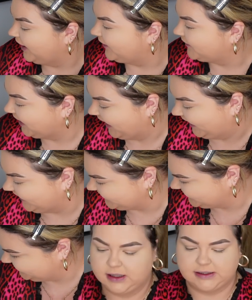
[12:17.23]
Okay,
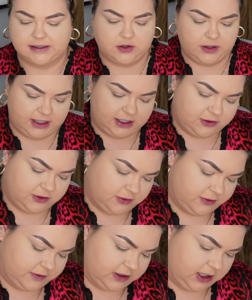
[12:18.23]
let's go ahead and
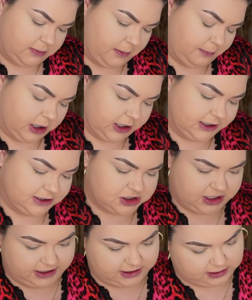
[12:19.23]
do some Marc
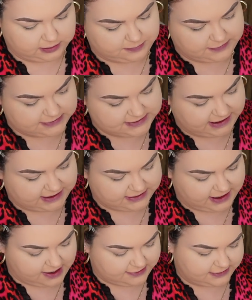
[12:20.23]
Jacobs
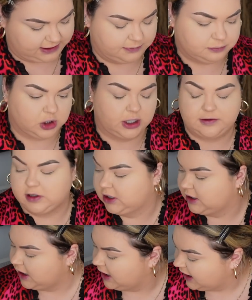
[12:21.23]
Tantastic
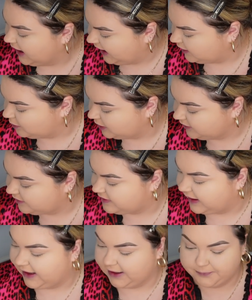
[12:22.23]
Bronzer. I will
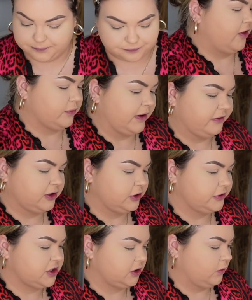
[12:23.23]
say the
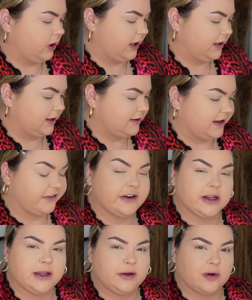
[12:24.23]
Revolution one
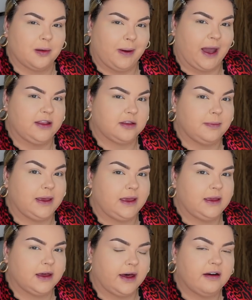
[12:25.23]
definitely reminds
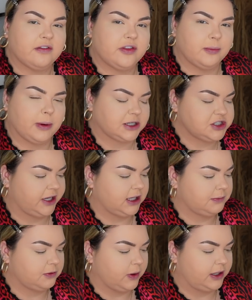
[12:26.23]
me of the Marc
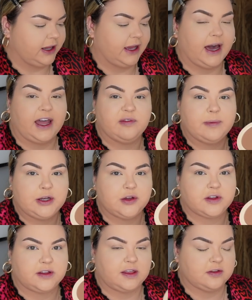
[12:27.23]
Jacobs one. Like I have been
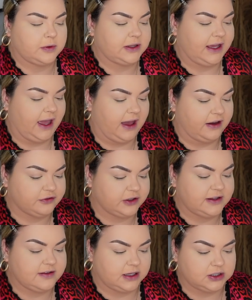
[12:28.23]
using this one like
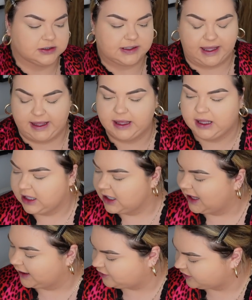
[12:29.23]
every single day.
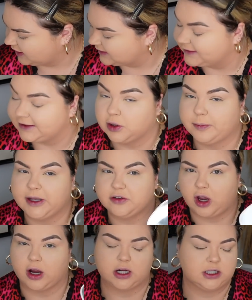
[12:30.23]
It's just a little bit
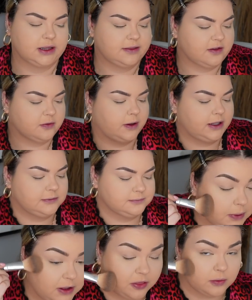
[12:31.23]
darker than this one,
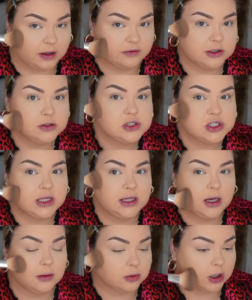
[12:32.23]
but the
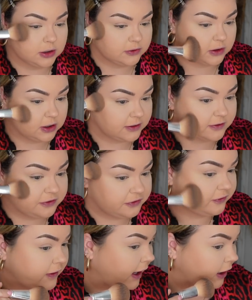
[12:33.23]
Revolution bronzer is
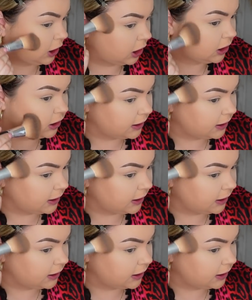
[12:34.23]
fire.